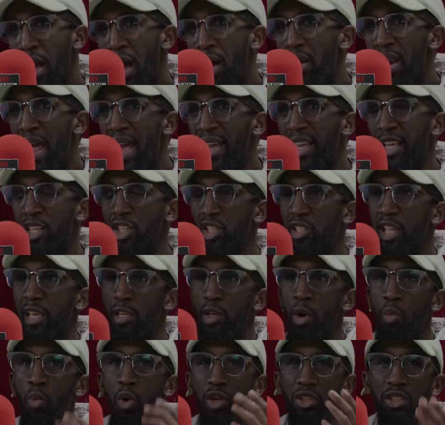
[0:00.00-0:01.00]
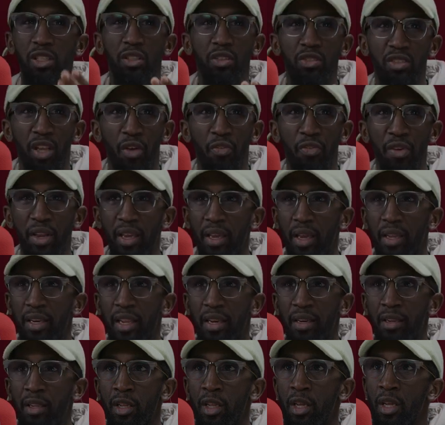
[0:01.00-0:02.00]
I like it just like you're watching something and
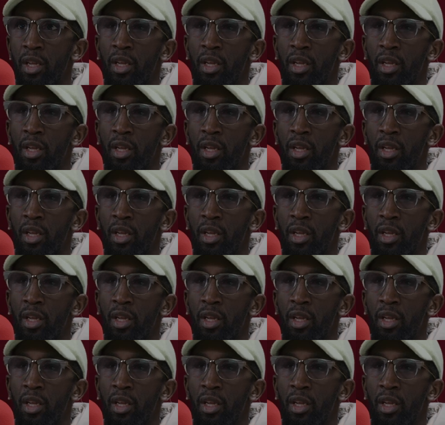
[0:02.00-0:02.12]
then